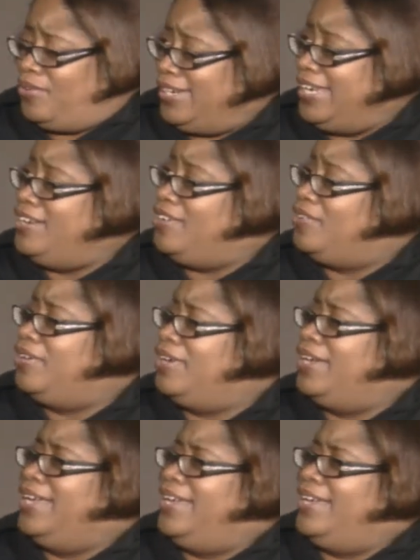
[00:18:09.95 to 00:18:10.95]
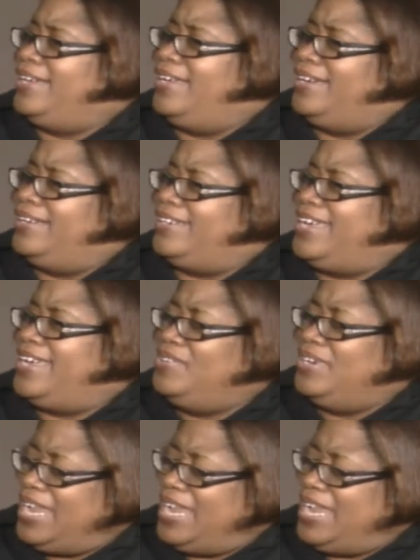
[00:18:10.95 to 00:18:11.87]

or leader, mm-hmm can you